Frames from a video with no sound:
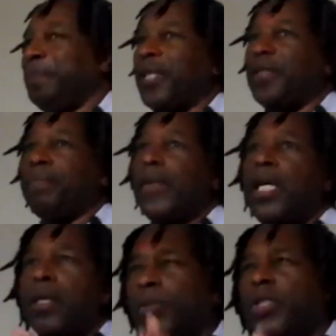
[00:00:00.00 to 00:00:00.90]
But
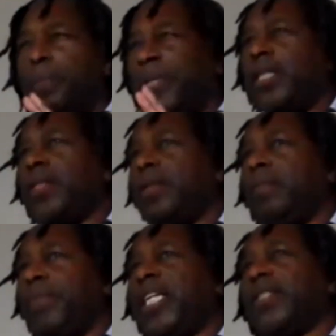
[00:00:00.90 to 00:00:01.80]
those are the biggest,
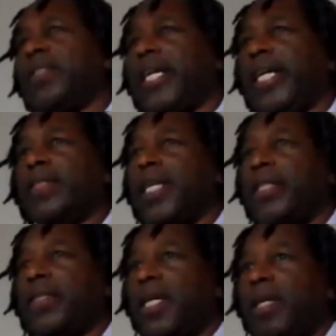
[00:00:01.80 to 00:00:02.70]
biggest things
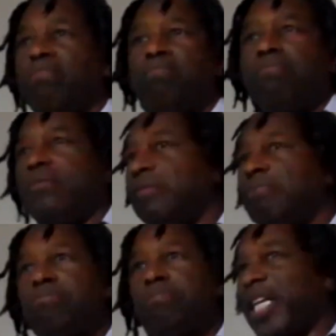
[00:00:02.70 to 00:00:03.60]
I'd say.
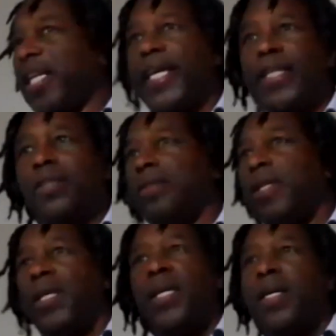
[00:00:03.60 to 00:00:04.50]
Big lens,
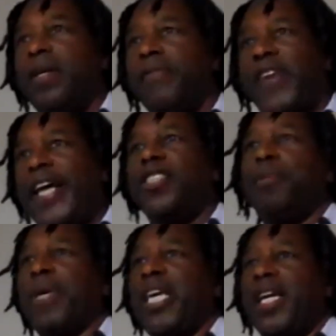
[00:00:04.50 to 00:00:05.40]

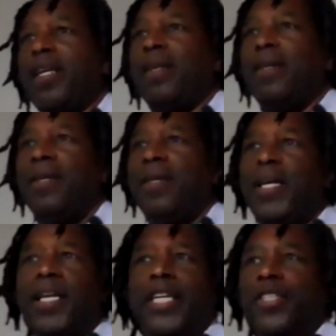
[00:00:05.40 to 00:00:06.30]
fast speed,
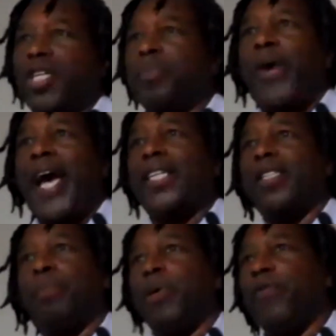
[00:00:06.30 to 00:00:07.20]
and then just
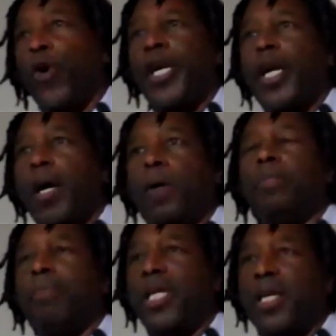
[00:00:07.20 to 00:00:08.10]
practice before you
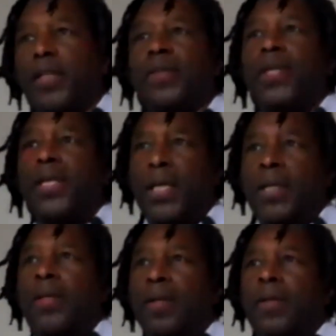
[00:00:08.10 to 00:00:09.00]
go because. Did you
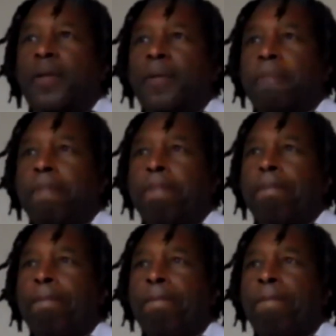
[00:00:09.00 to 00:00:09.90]
use a
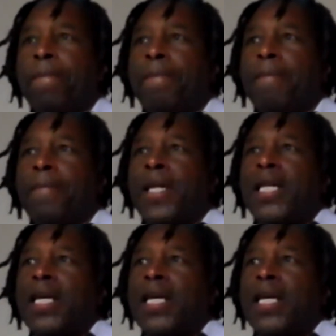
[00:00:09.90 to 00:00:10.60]
monopod in the vehicle?